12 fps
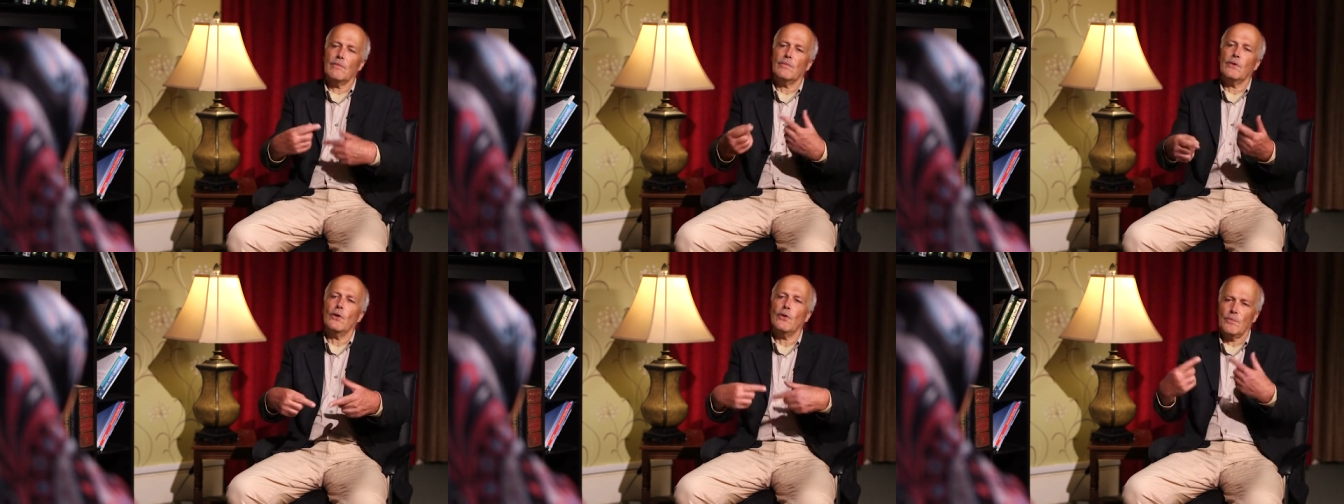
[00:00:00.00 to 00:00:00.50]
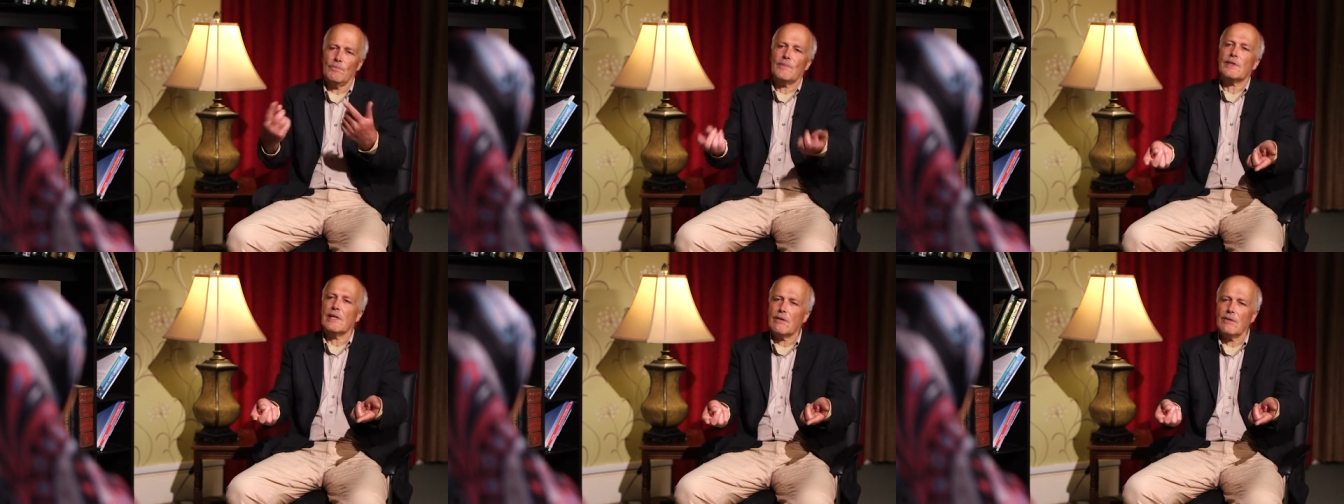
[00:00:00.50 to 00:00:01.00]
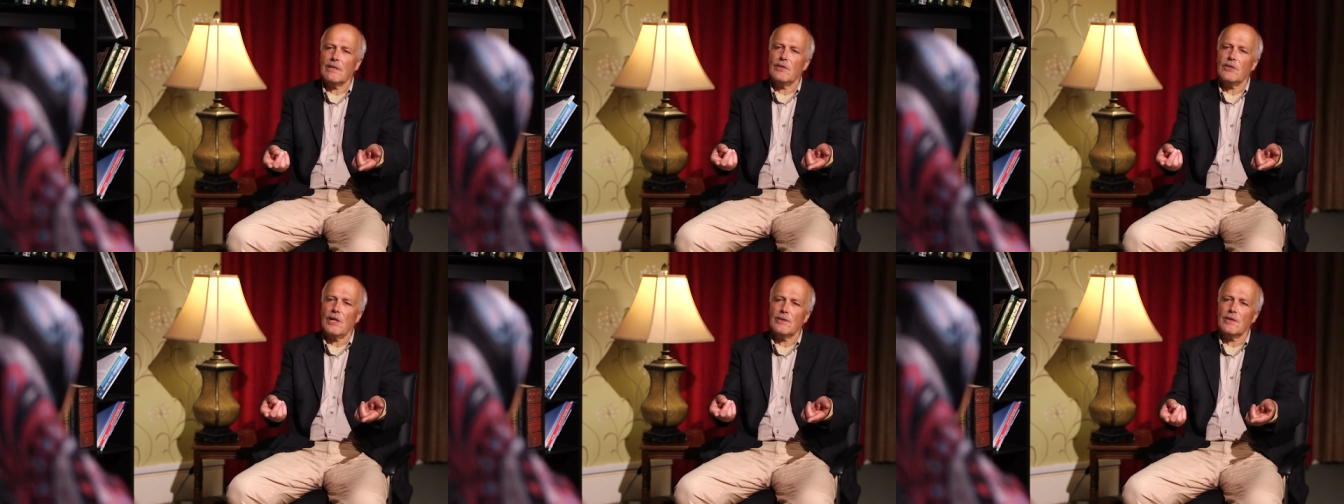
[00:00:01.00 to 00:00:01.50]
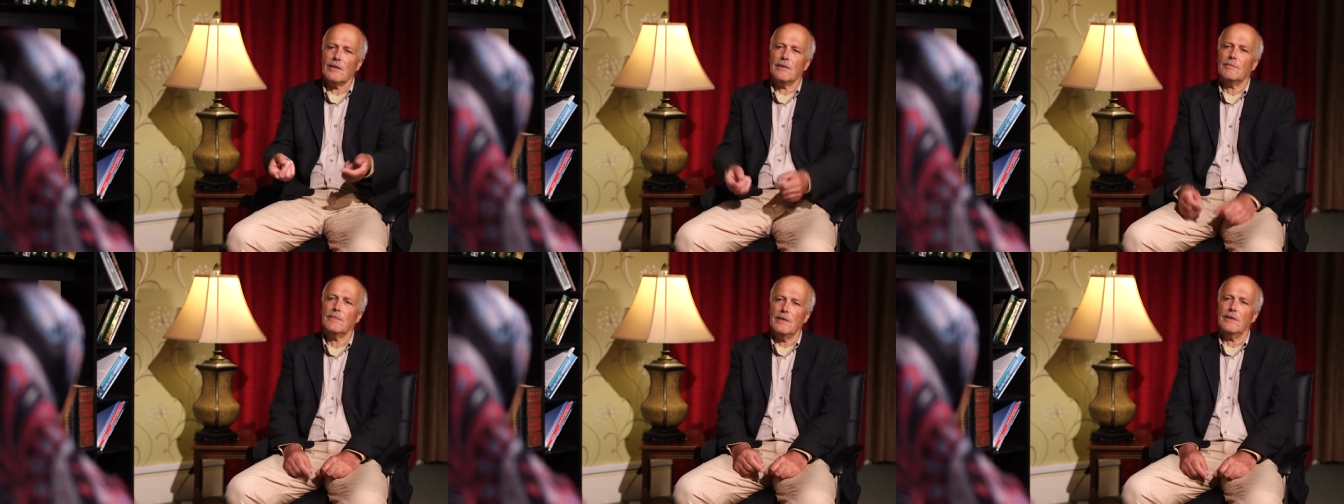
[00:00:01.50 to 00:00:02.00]
your secret agenda.
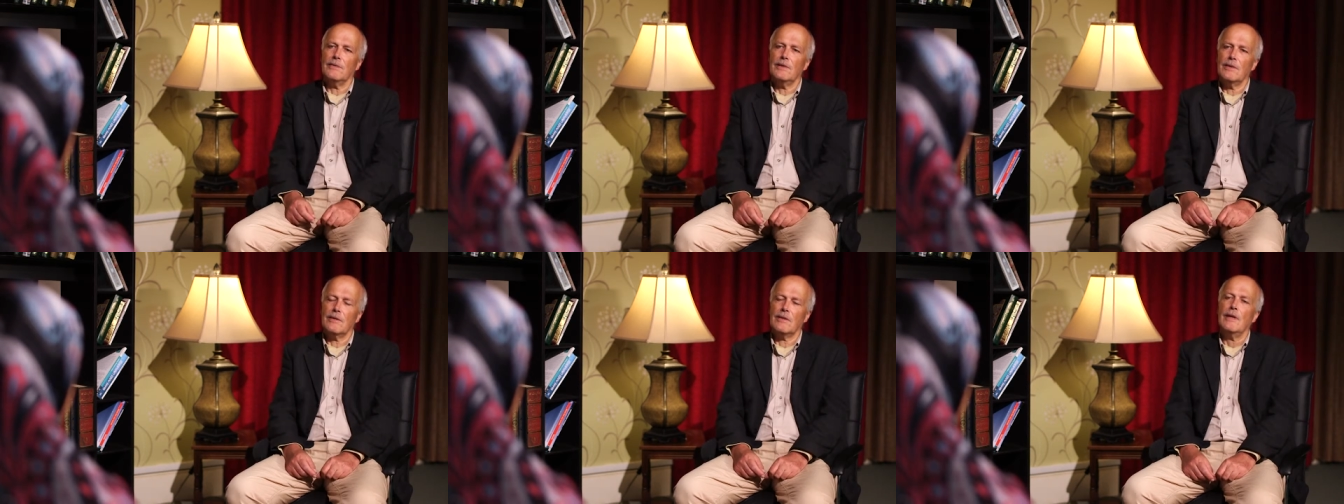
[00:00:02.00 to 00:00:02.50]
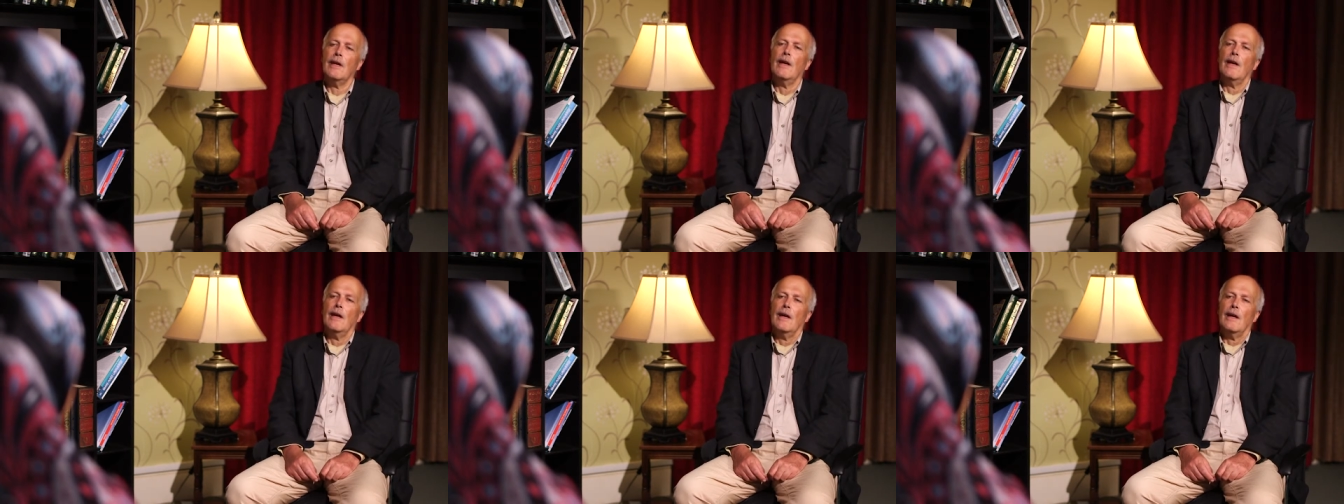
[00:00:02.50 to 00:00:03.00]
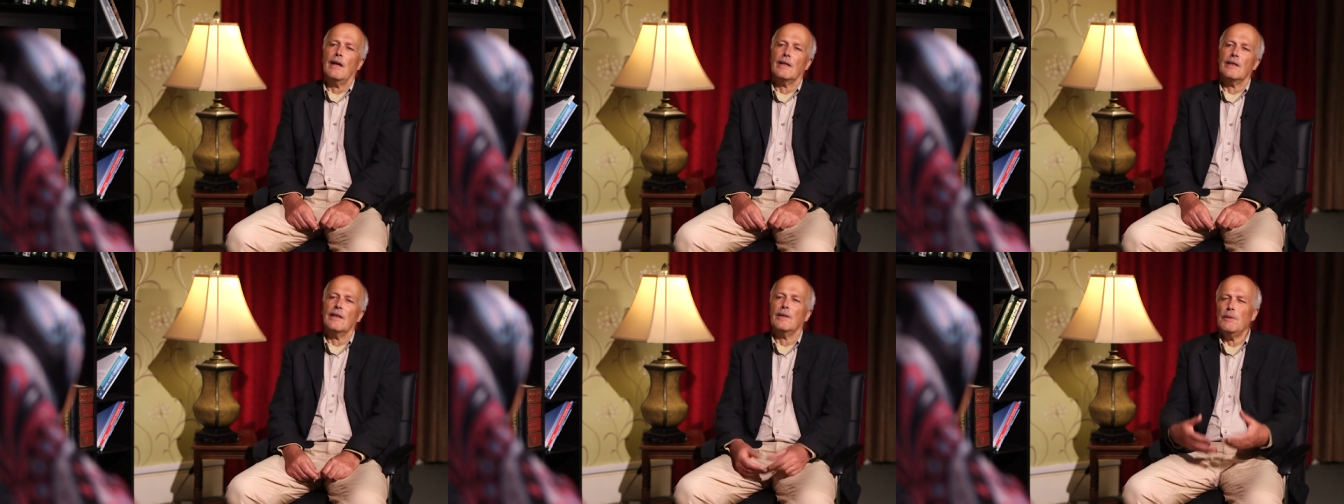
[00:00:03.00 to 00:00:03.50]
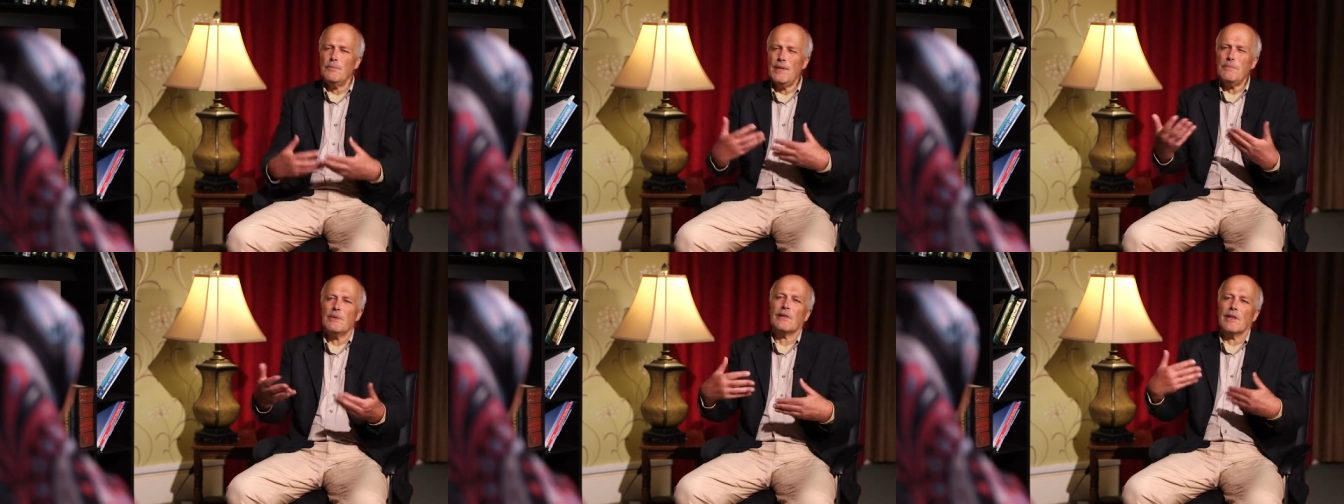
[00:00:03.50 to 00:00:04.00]
You know, you could, and
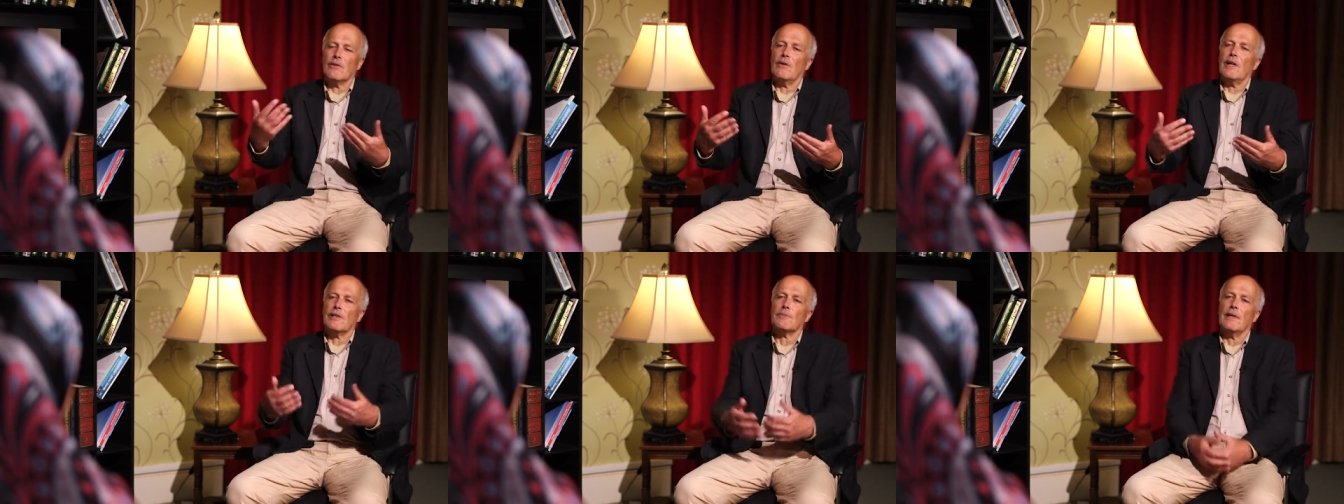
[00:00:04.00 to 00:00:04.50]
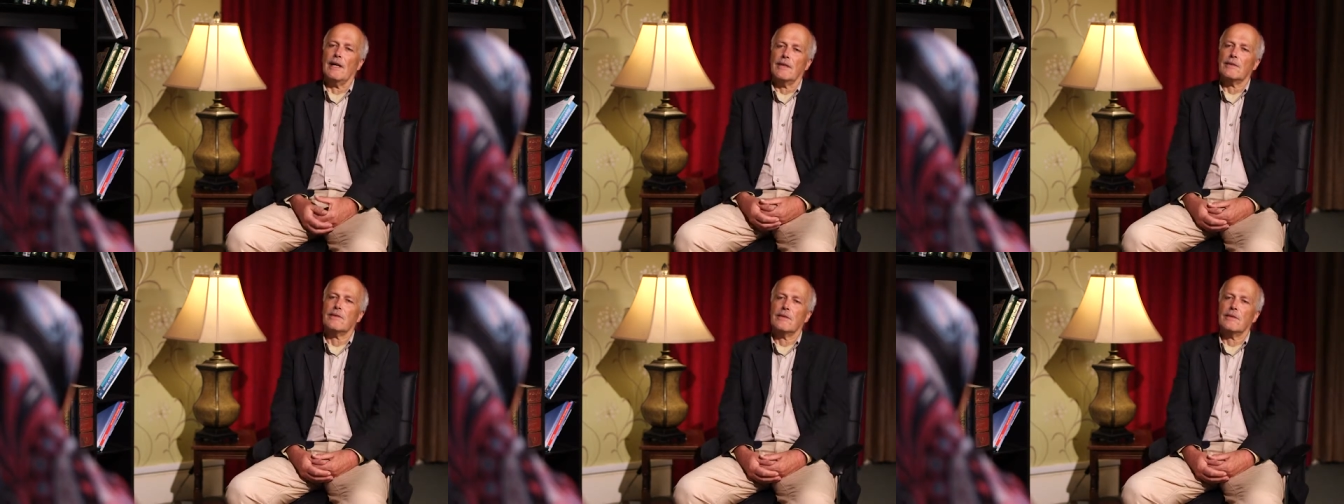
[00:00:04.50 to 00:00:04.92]
people can grasp that.